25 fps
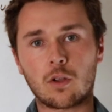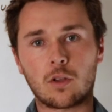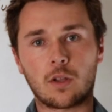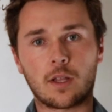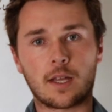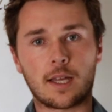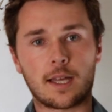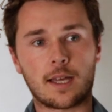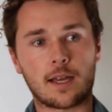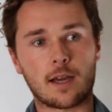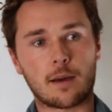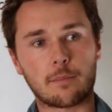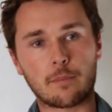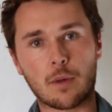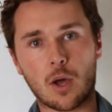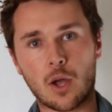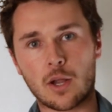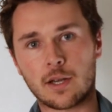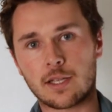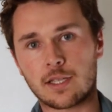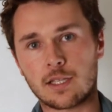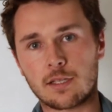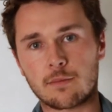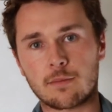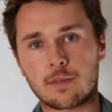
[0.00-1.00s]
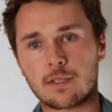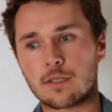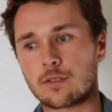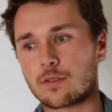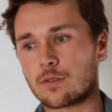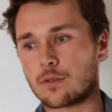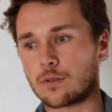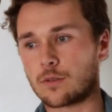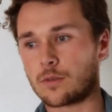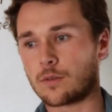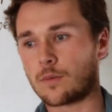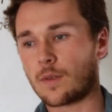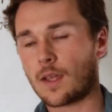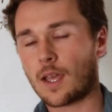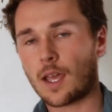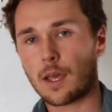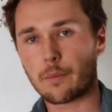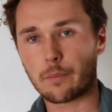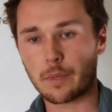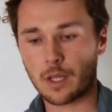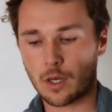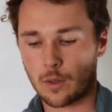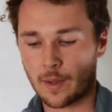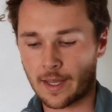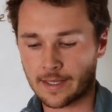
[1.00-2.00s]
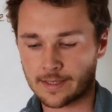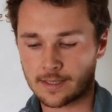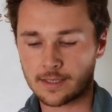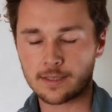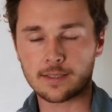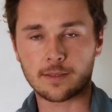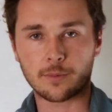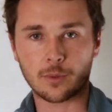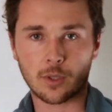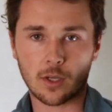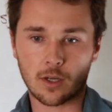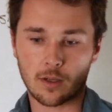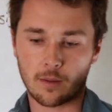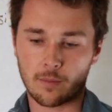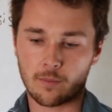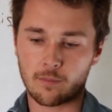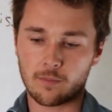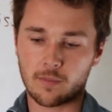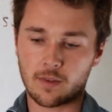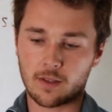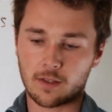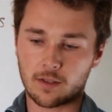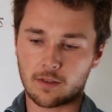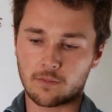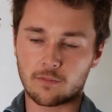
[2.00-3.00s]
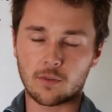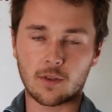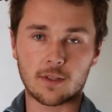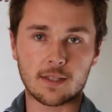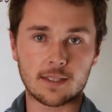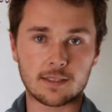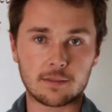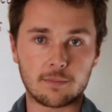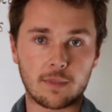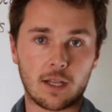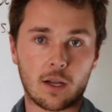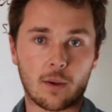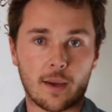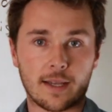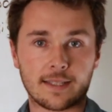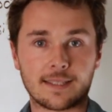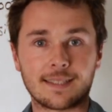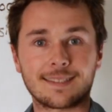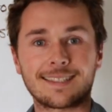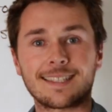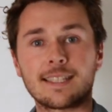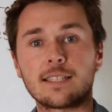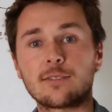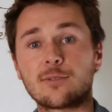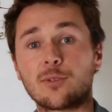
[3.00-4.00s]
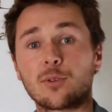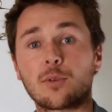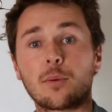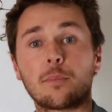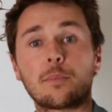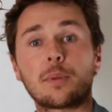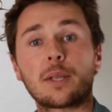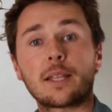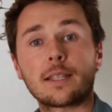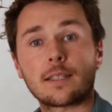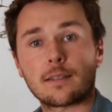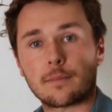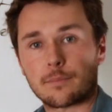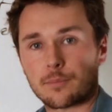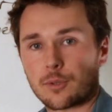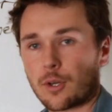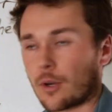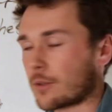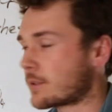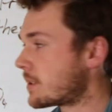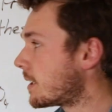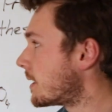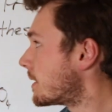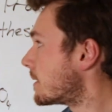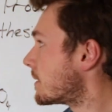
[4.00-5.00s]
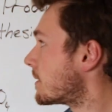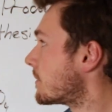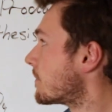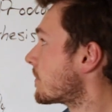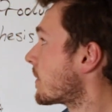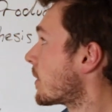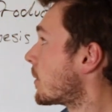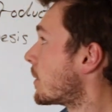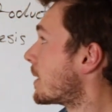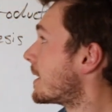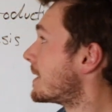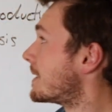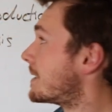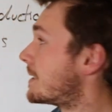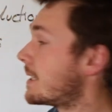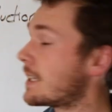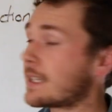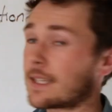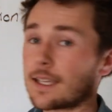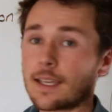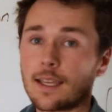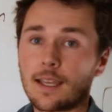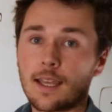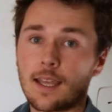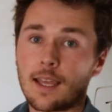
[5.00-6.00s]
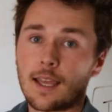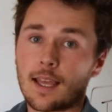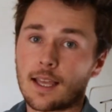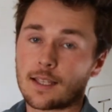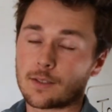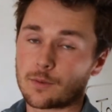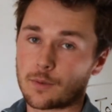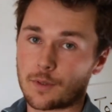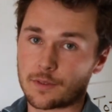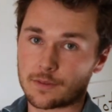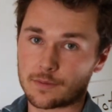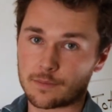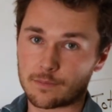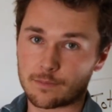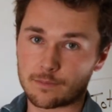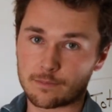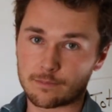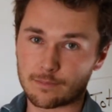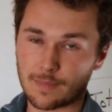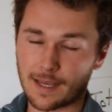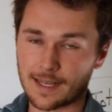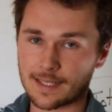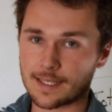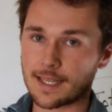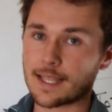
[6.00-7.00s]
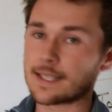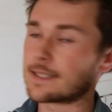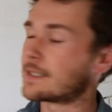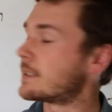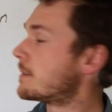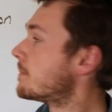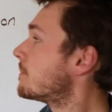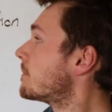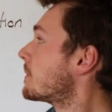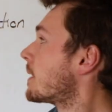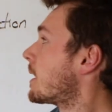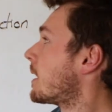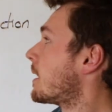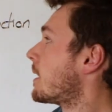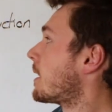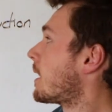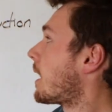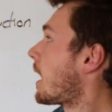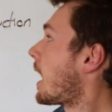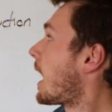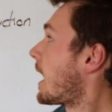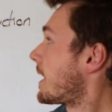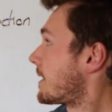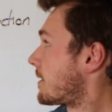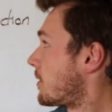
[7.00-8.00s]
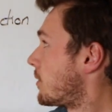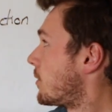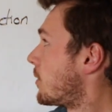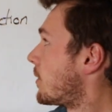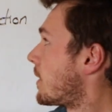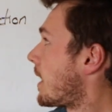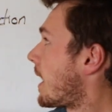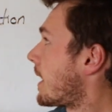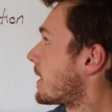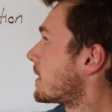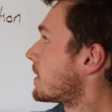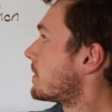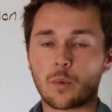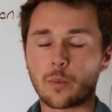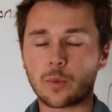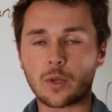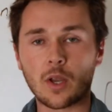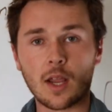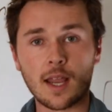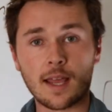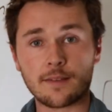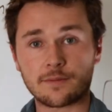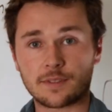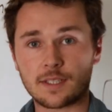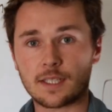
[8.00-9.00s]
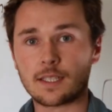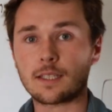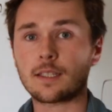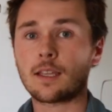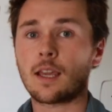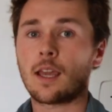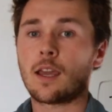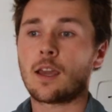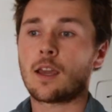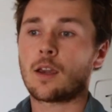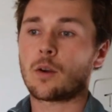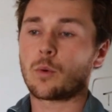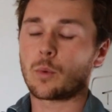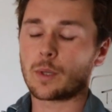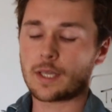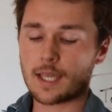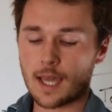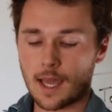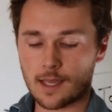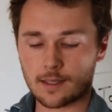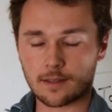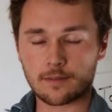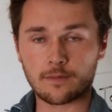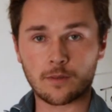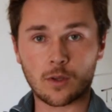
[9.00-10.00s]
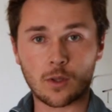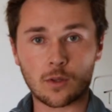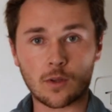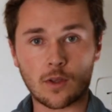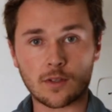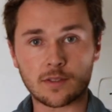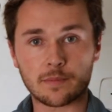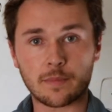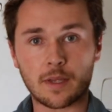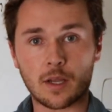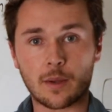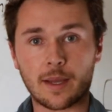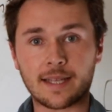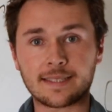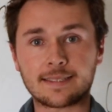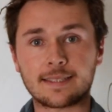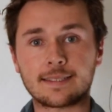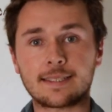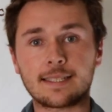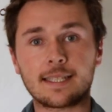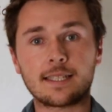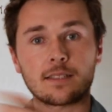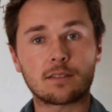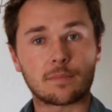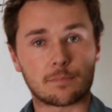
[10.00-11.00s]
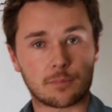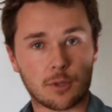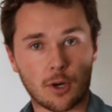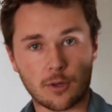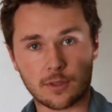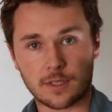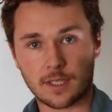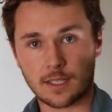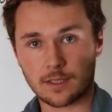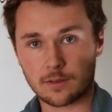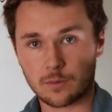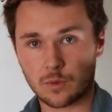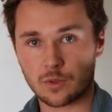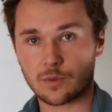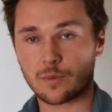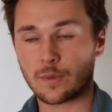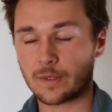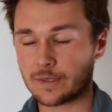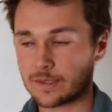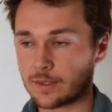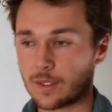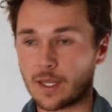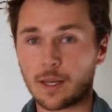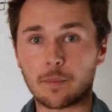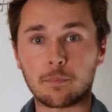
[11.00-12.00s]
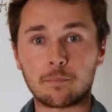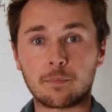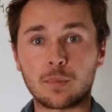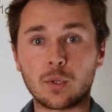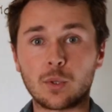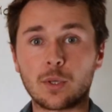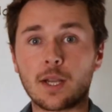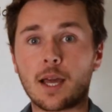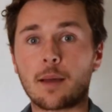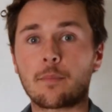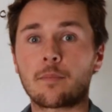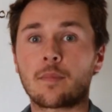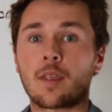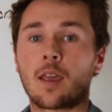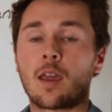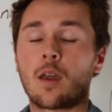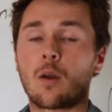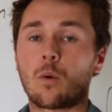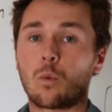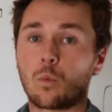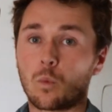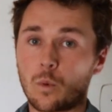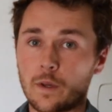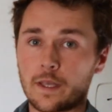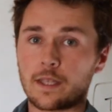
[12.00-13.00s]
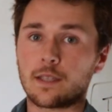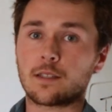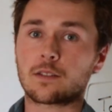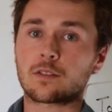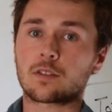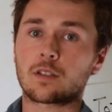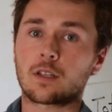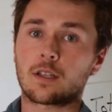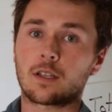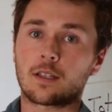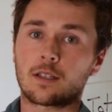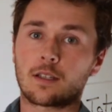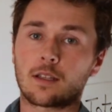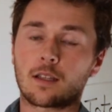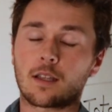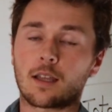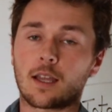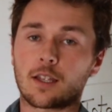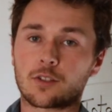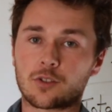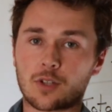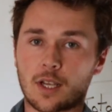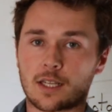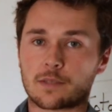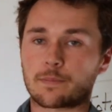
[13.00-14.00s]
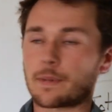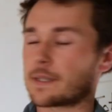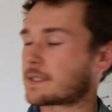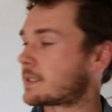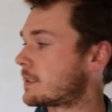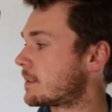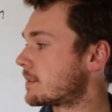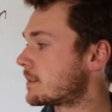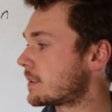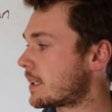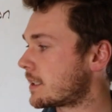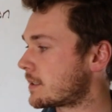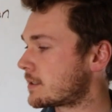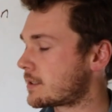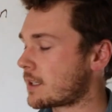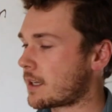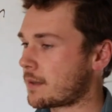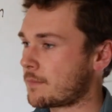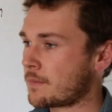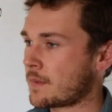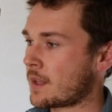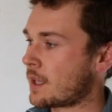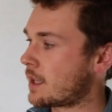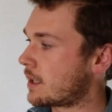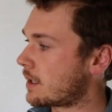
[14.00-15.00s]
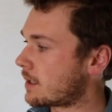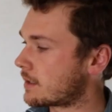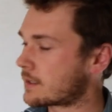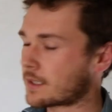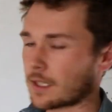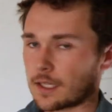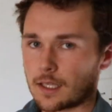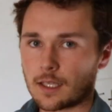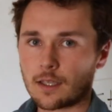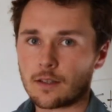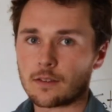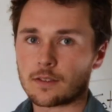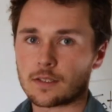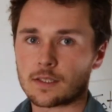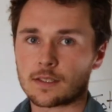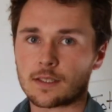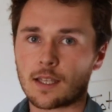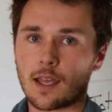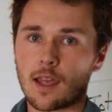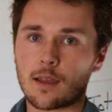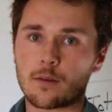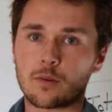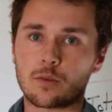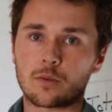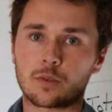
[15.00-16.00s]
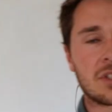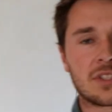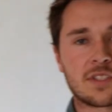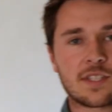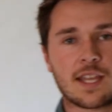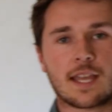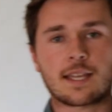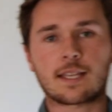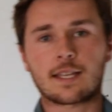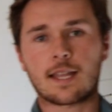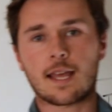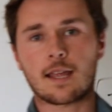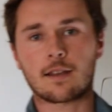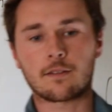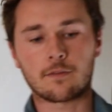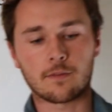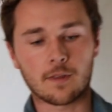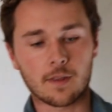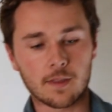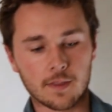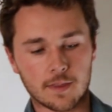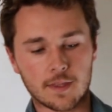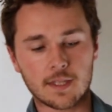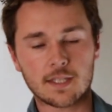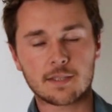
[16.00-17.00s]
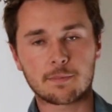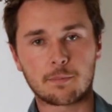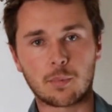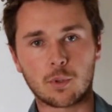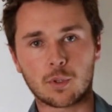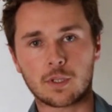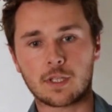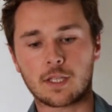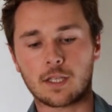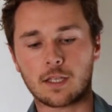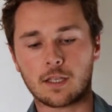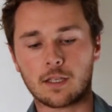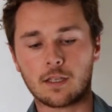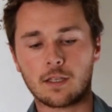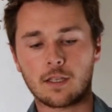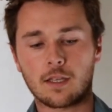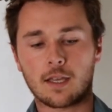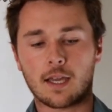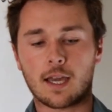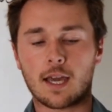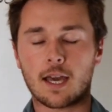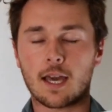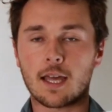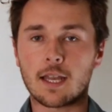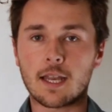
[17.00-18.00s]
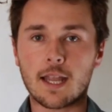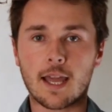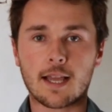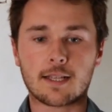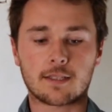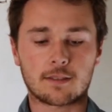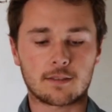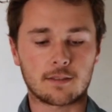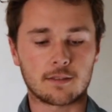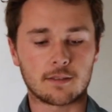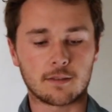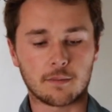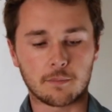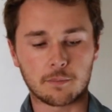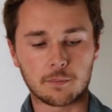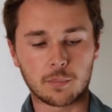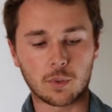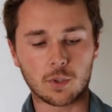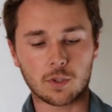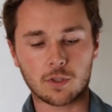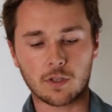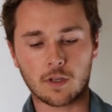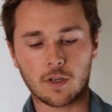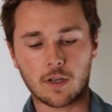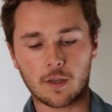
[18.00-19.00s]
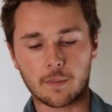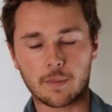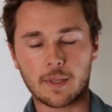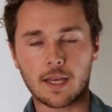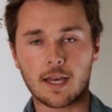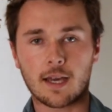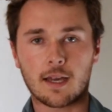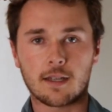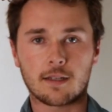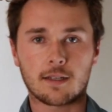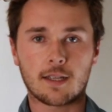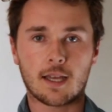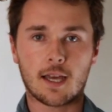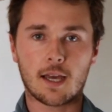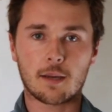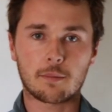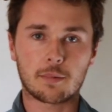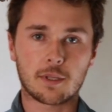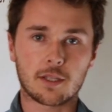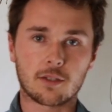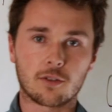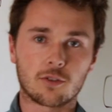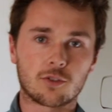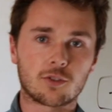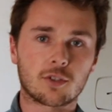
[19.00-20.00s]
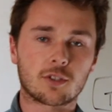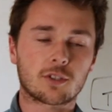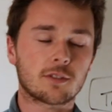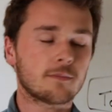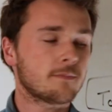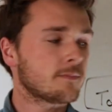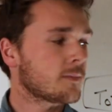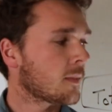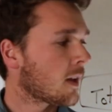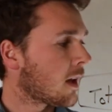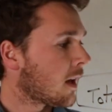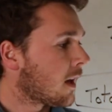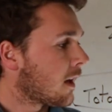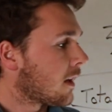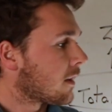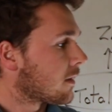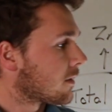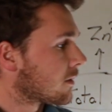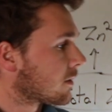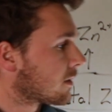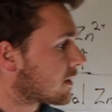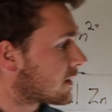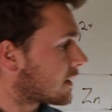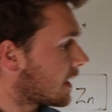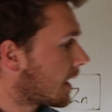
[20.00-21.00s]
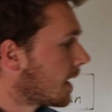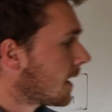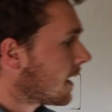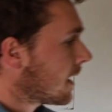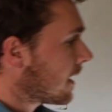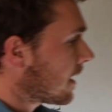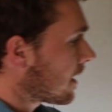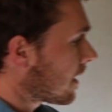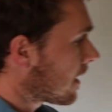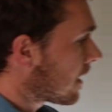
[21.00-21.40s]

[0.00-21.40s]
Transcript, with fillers: all our ammonium into amino acids, and we've got to convert these amino acids into complete proteins. We need zinc as well as magnesium to do that. When we don't have zinc, we can't convert those amino acids into proteins, which means we've got to build up, which attracts pest and disease. So you can see here in this table, which is taken out of this book here, an excellent book about plant nutrition, you'll see